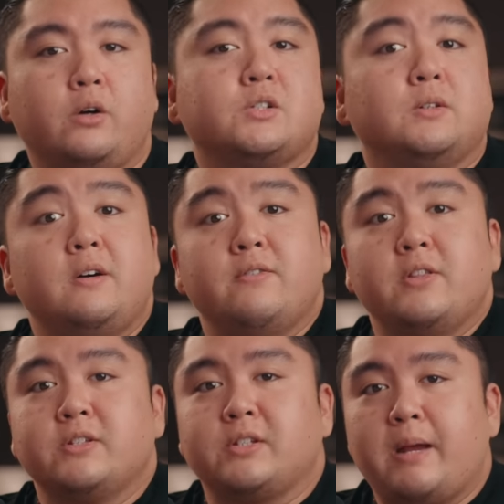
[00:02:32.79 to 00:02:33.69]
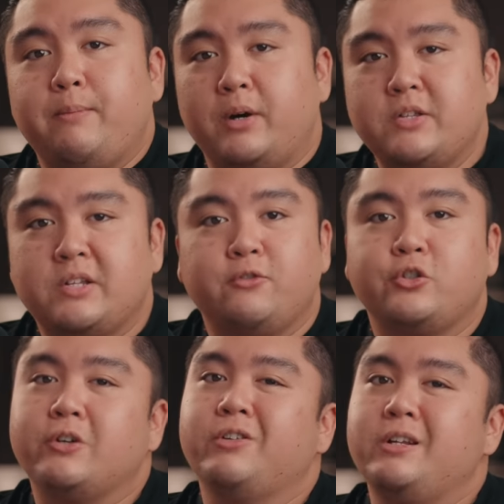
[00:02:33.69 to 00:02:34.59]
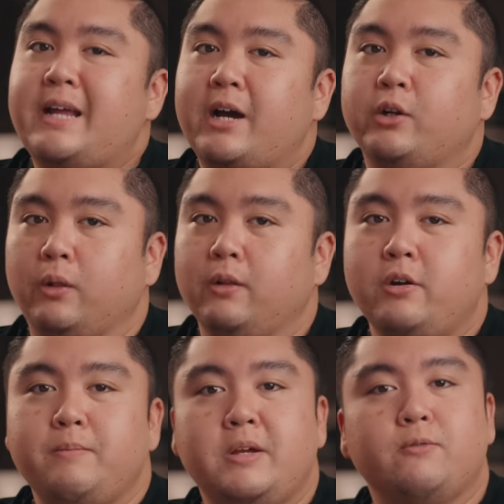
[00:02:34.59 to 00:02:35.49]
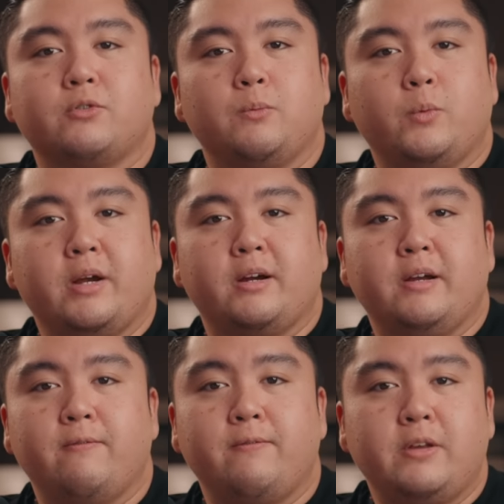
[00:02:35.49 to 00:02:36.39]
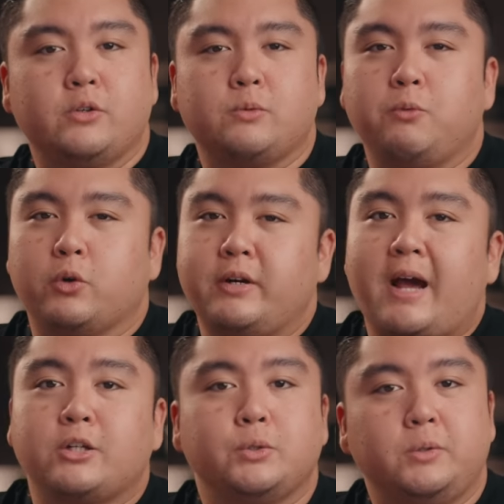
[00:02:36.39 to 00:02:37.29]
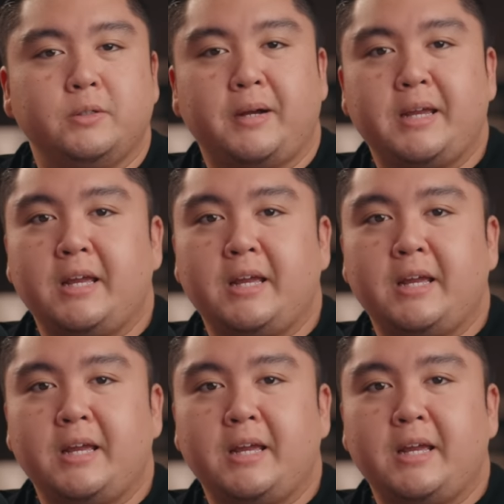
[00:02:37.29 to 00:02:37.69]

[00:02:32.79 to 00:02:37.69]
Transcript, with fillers: also love that the side buttons have shifted down a little bit from where it feels more natural in my